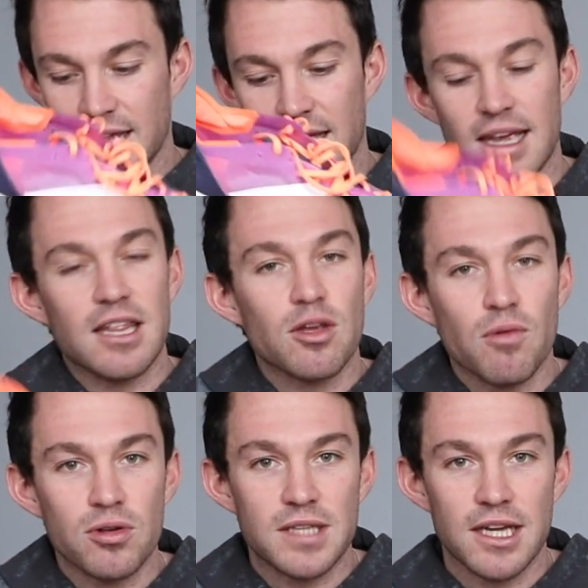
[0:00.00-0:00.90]
in the
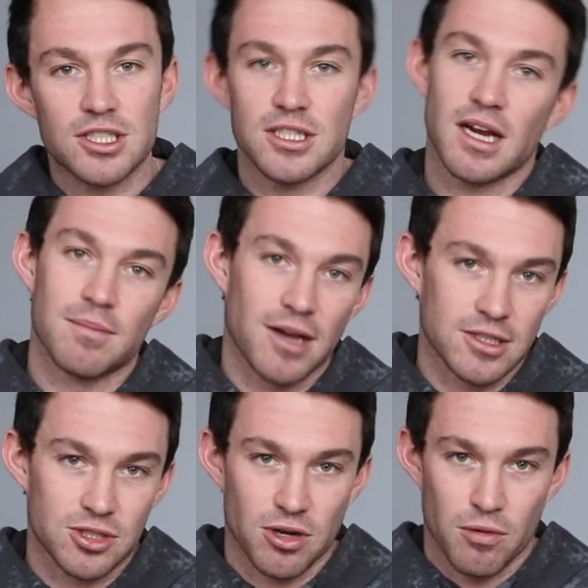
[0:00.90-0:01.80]
rotation. I'm
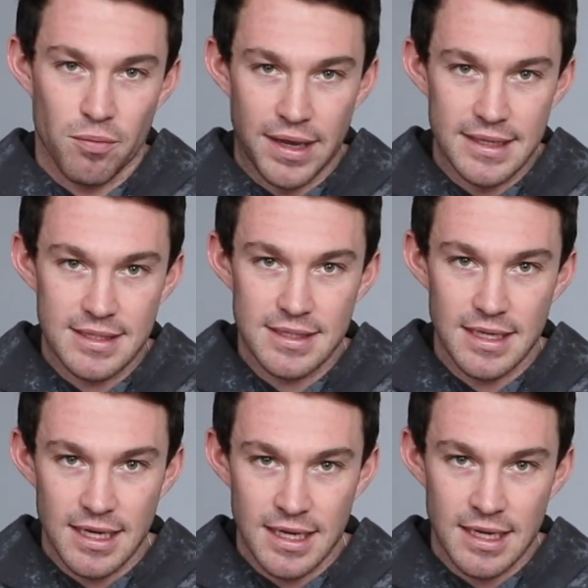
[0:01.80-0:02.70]
not sure I'll race
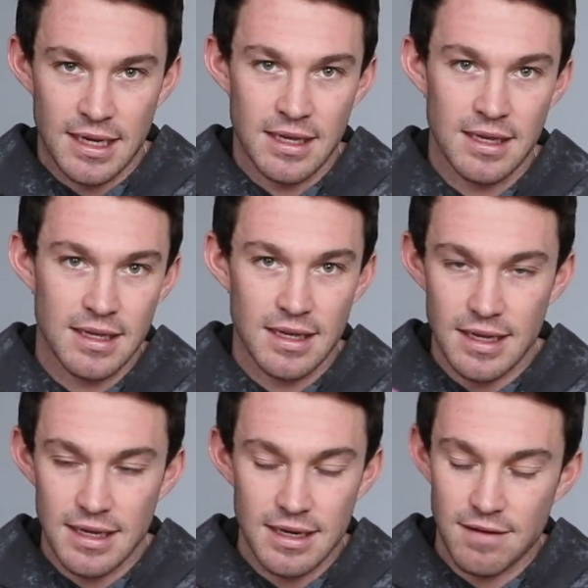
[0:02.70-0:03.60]
in
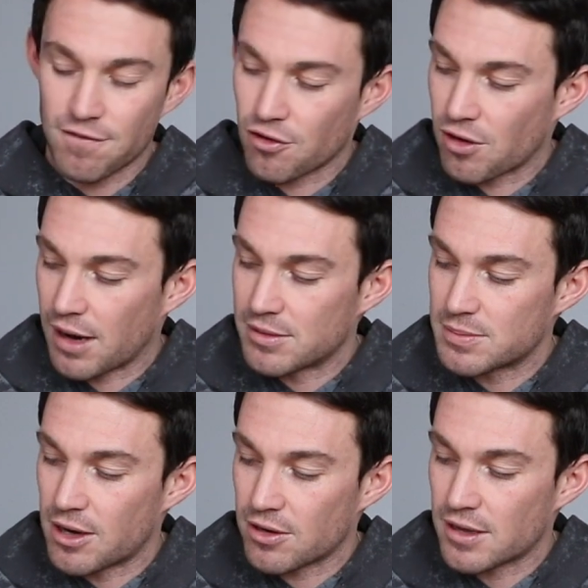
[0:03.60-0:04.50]
it for Grandma's
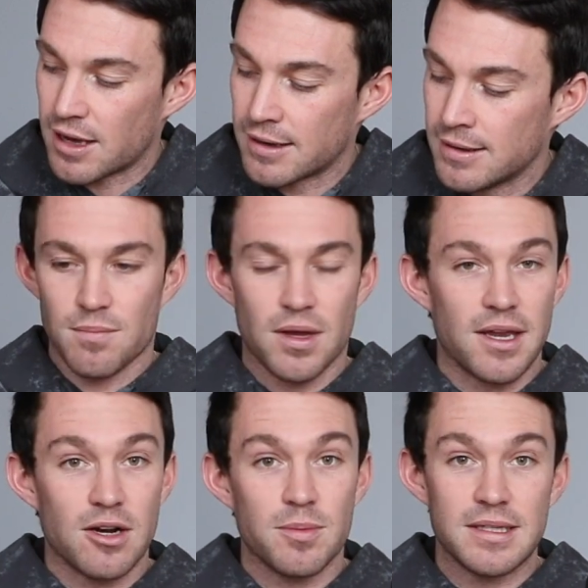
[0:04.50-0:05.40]
Marathon, but
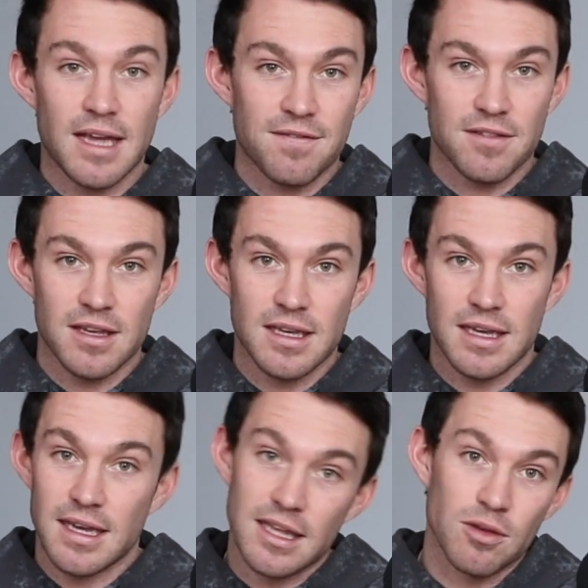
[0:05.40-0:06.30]
it'll be
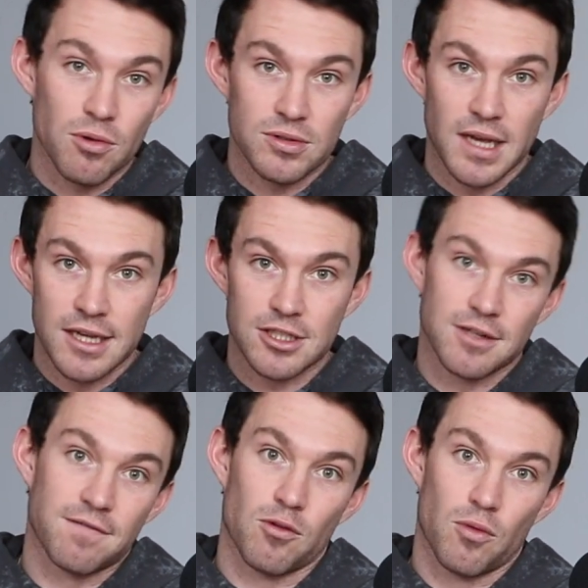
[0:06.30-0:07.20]
definitely in the
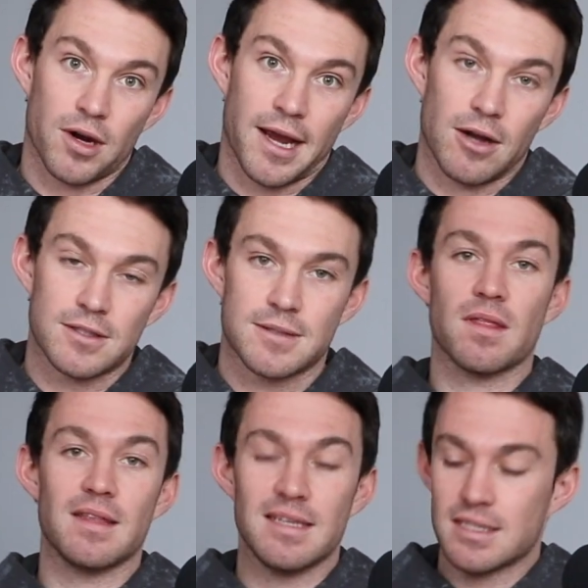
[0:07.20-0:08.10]
rotation for workouts.
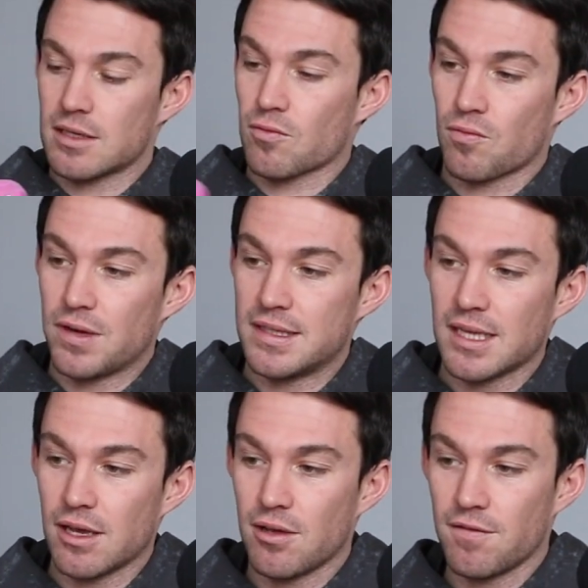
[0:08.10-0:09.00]
These
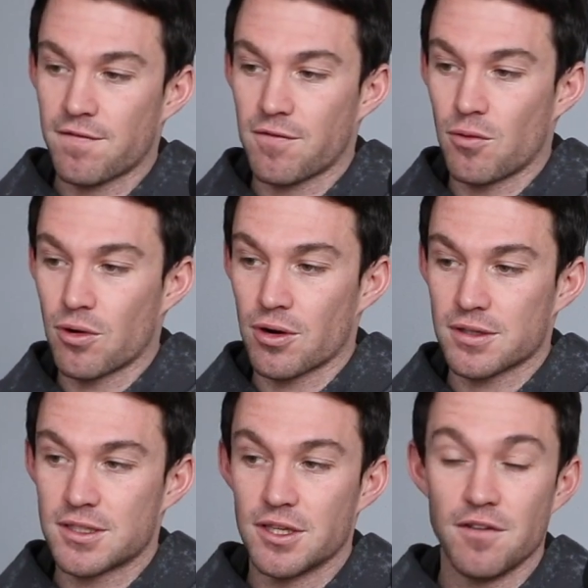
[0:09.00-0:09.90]
retail for
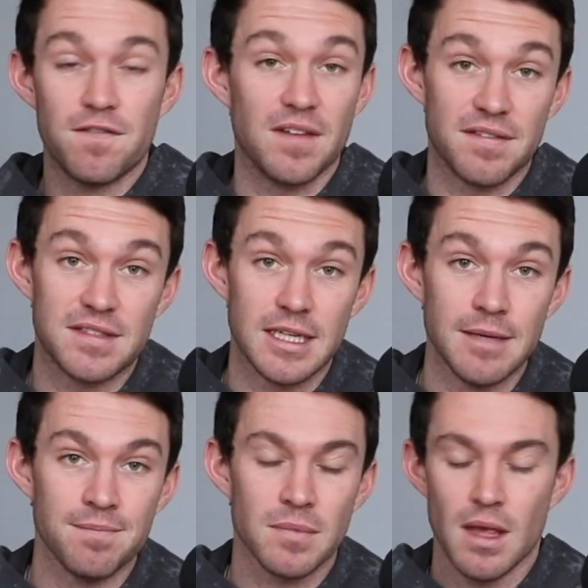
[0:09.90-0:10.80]
$250,